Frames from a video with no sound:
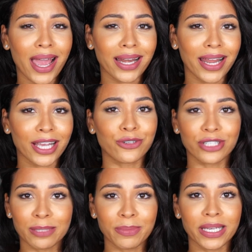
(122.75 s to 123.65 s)
kind of like
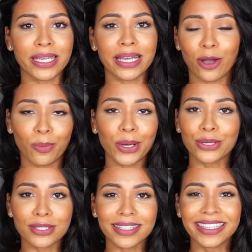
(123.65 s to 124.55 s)
crispy
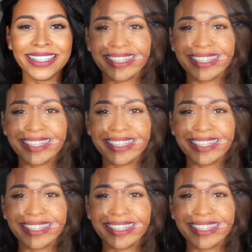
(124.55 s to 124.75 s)
elbows.